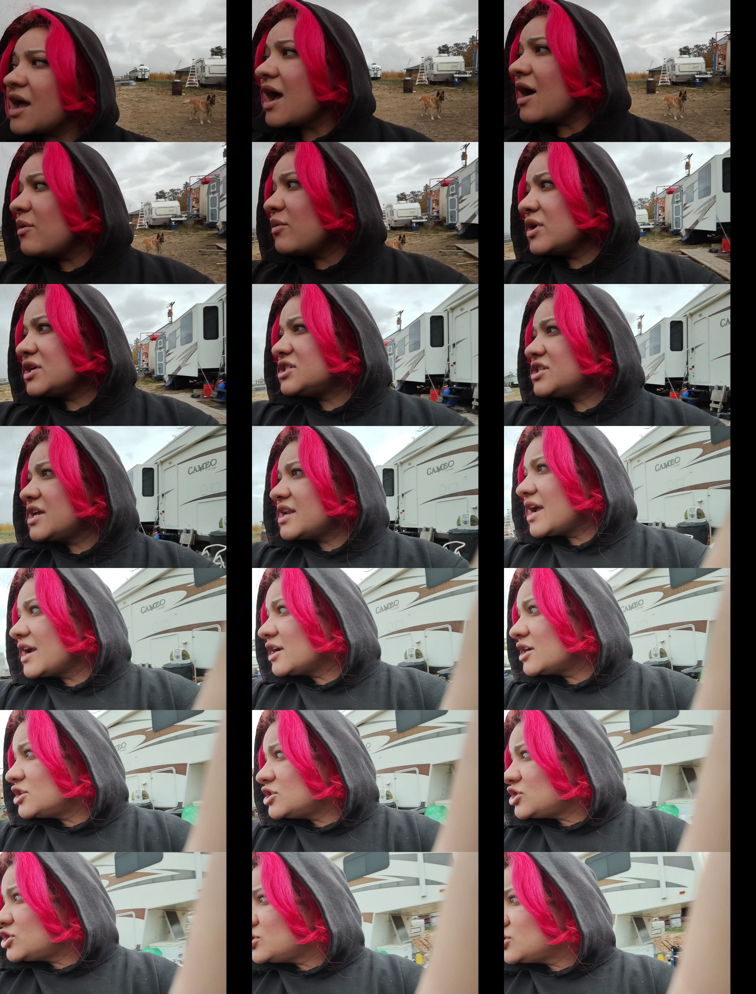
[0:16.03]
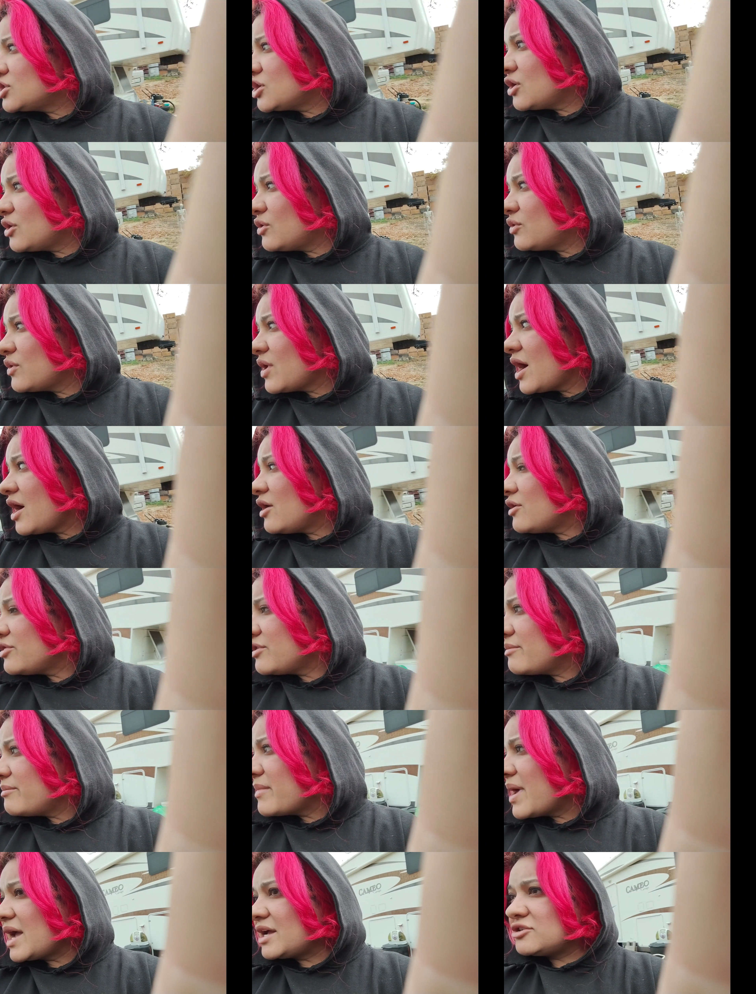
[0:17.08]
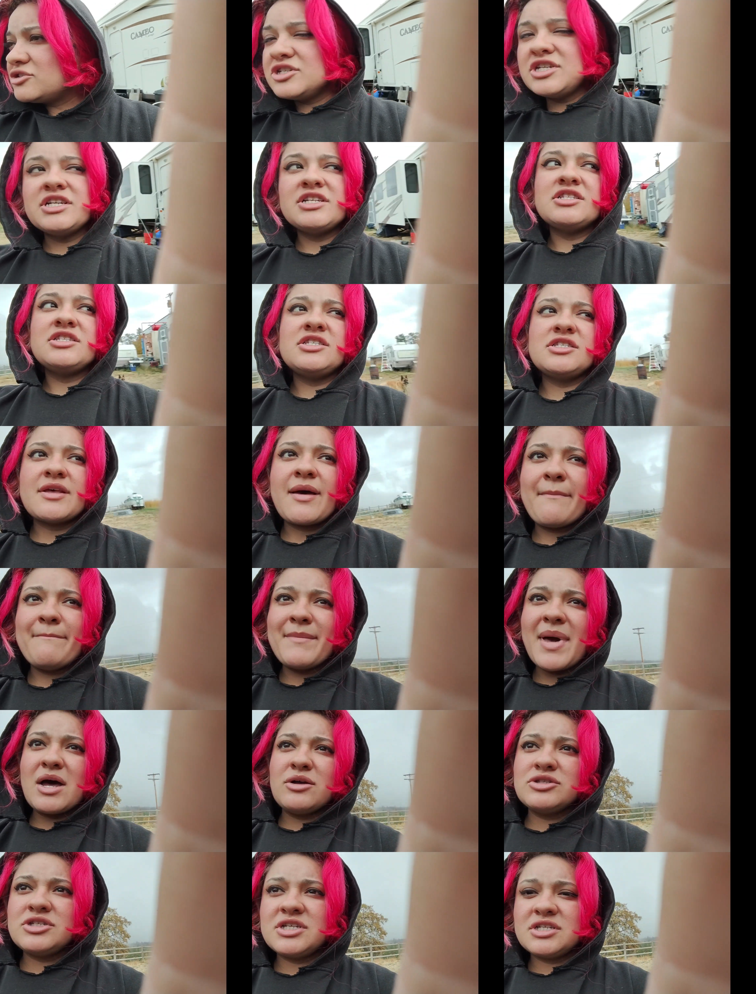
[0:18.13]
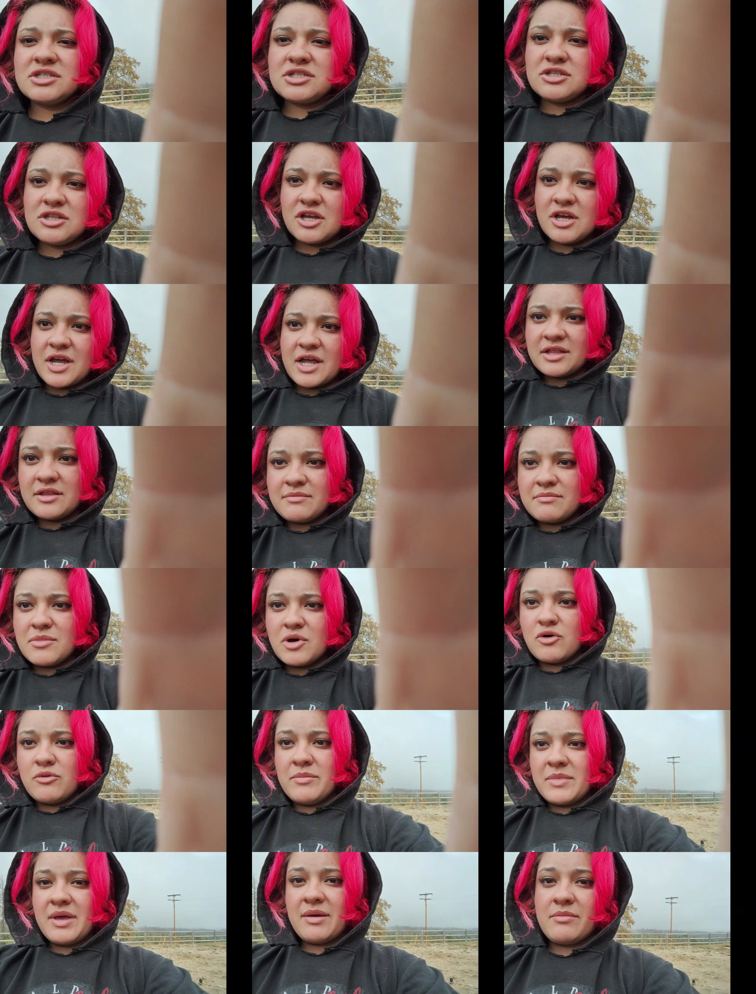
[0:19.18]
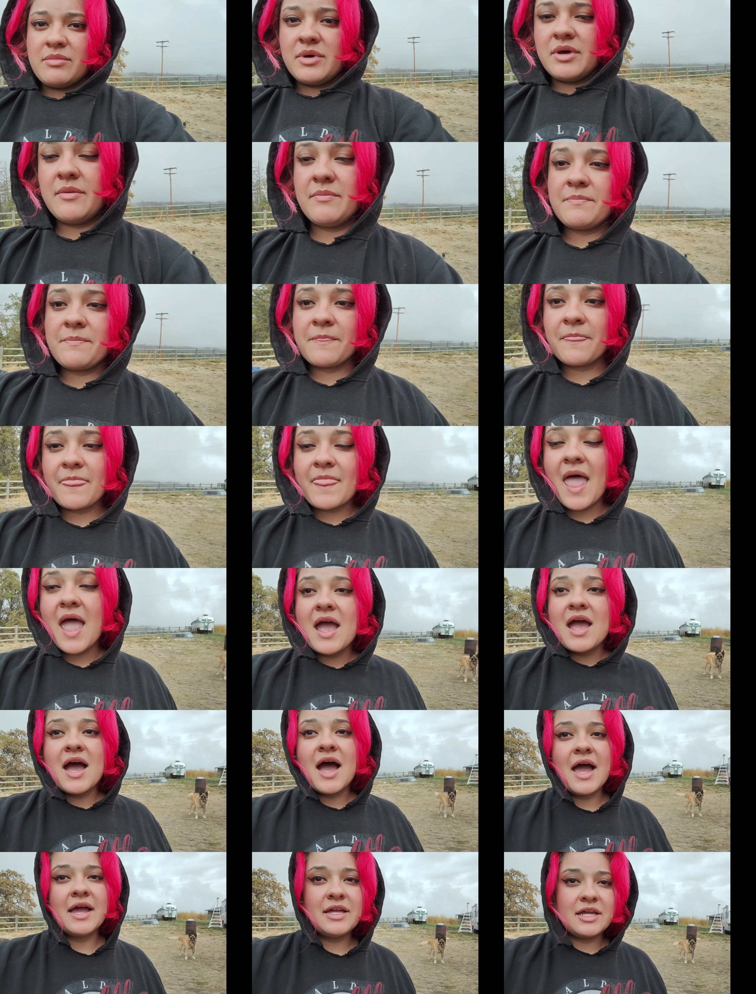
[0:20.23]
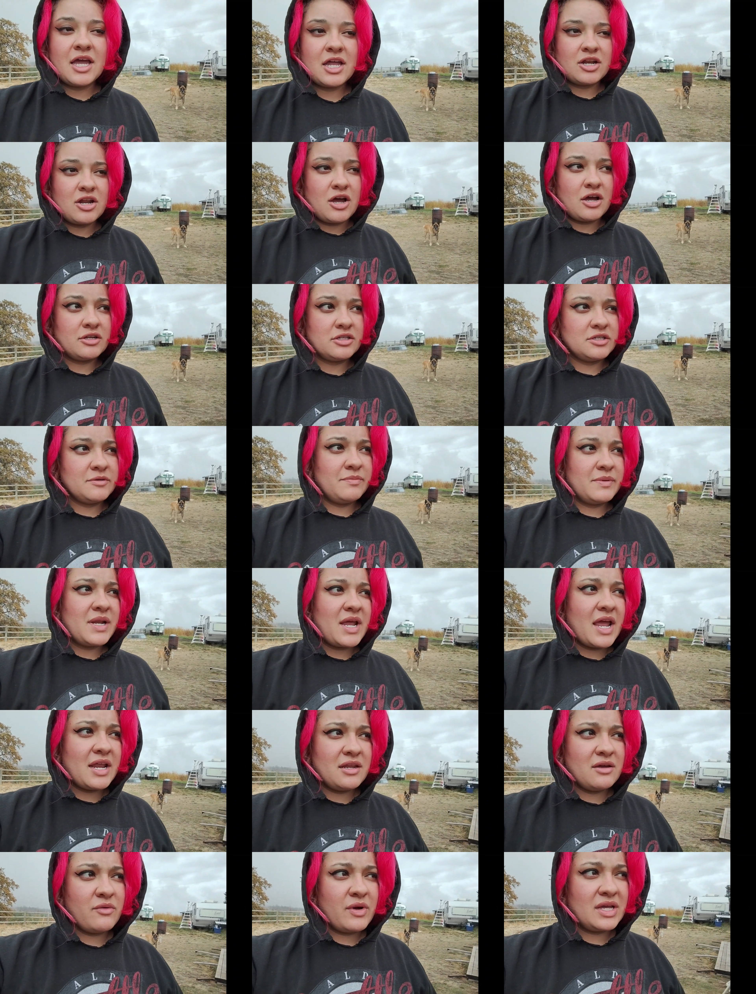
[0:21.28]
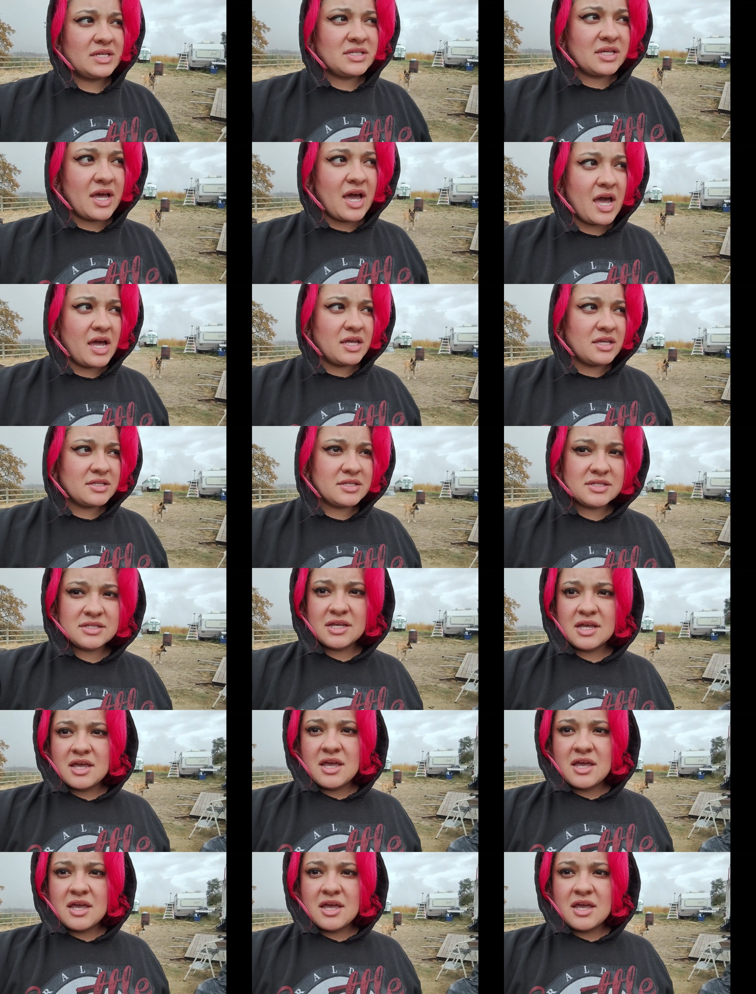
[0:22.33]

I wish that I could show how the mountains look at the moment, but I cannot. But anyways, guys,